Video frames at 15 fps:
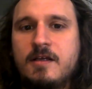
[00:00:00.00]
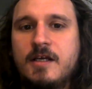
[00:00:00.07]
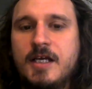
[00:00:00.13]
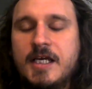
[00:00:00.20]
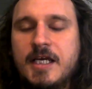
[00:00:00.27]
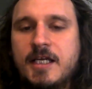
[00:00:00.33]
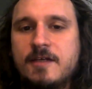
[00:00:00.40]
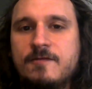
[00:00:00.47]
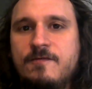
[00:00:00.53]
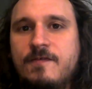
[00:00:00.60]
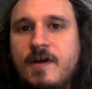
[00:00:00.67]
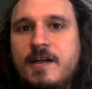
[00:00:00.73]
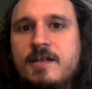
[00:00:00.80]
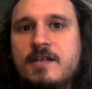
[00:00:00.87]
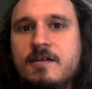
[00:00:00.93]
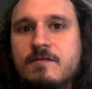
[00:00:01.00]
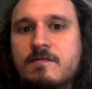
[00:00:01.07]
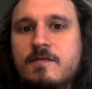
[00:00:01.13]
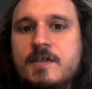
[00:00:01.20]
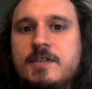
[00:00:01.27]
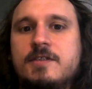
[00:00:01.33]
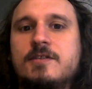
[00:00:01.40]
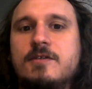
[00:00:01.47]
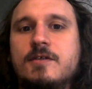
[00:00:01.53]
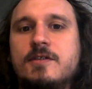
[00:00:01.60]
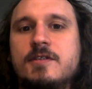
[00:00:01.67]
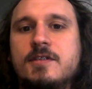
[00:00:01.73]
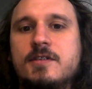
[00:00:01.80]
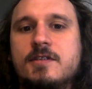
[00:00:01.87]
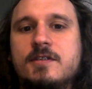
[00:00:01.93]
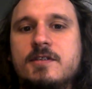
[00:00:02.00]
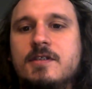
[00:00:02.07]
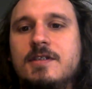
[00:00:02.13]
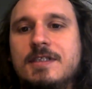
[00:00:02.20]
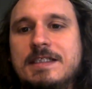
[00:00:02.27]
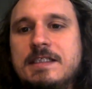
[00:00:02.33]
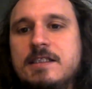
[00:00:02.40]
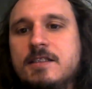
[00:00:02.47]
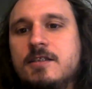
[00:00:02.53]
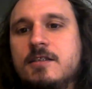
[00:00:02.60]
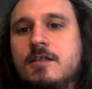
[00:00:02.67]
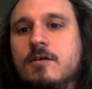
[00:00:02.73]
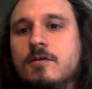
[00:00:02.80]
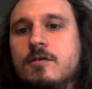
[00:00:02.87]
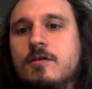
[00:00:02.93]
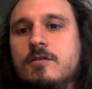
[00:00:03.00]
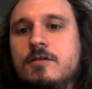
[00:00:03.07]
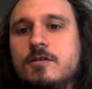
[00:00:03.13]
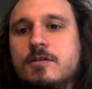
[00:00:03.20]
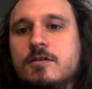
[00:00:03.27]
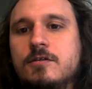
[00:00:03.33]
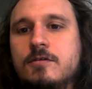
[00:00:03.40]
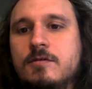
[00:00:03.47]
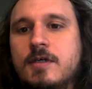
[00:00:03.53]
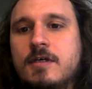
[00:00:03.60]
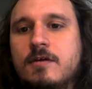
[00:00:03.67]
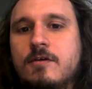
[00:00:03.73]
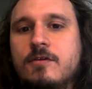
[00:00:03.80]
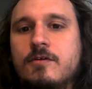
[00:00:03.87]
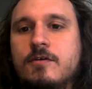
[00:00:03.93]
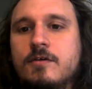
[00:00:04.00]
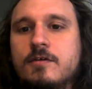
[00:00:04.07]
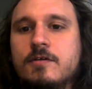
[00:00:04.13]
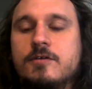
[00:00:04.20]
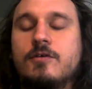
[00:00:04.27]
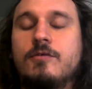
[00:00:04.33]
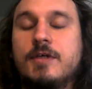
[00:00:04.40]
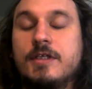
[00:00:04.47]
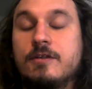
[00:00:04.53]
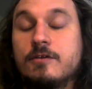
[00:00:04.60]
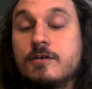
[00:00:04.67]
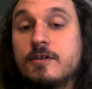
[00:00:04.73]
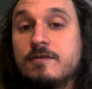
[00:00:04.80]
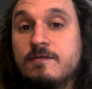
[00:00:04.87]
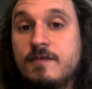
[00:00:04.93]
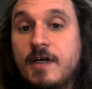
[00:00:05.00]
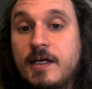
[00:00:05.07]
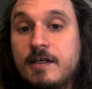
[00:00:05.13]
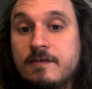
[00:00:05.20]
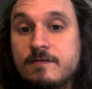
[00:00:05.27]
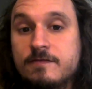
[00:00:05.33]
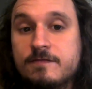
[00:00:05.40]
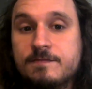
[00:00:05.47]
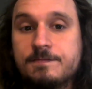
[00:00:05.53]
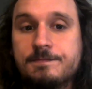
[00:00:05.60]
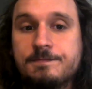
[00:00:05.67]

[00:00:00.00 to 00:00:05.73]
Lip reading: and finding resources. And this is, closer to around 2035.